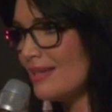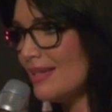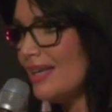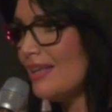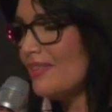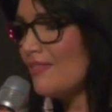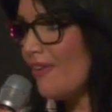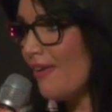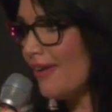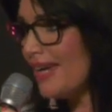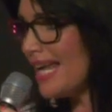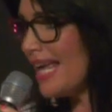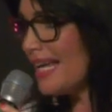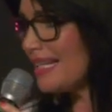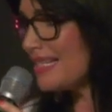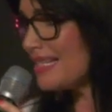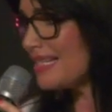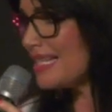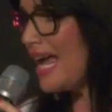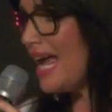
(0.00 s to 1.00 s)
The very
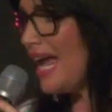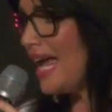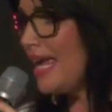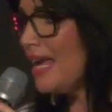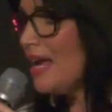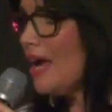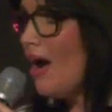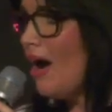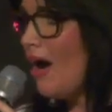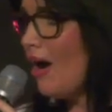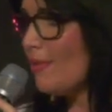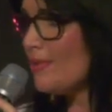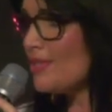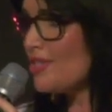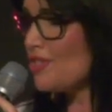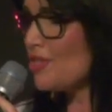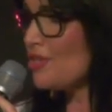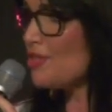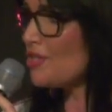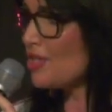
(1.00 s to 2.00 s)
next day, I was
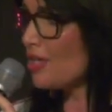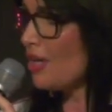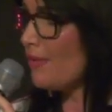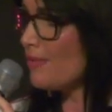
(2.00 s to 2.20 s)
due to go,